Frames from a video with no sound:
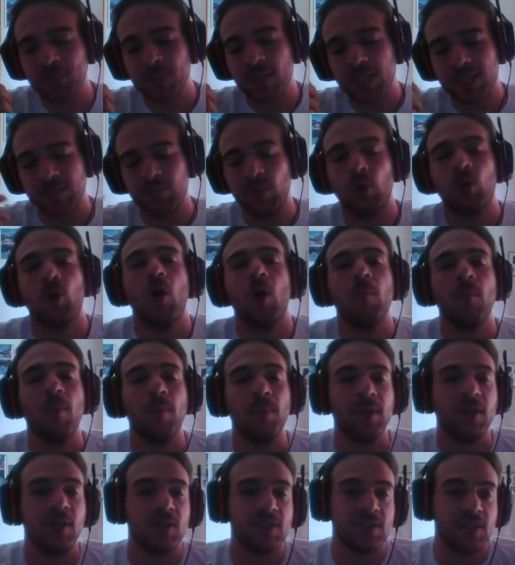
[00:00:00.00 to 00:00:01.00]
smoke combo
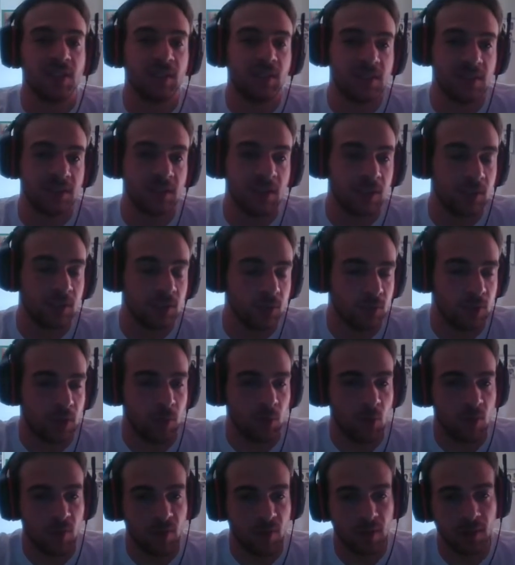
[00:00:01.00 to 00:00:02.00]
because it doesn't die to a
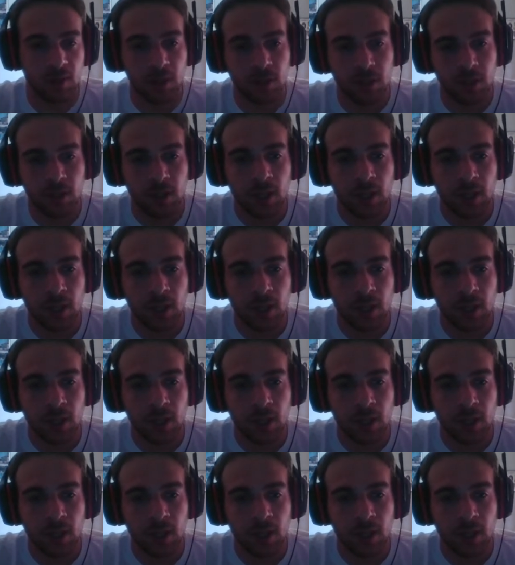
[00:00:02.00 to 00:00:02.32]
removal.